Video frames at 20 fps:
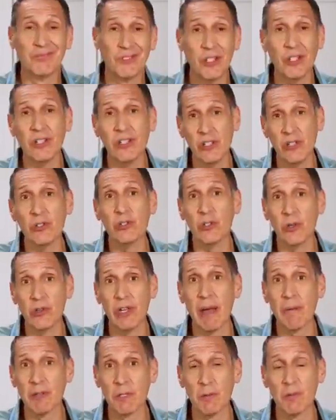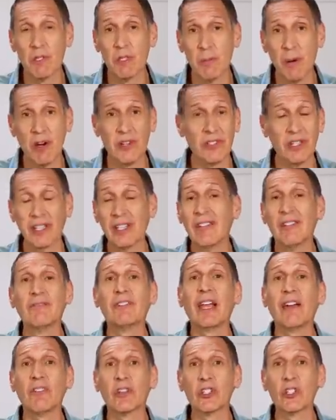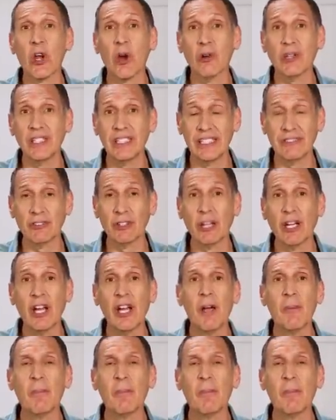you can use two tablespoons of parsley. Flavor is totally different,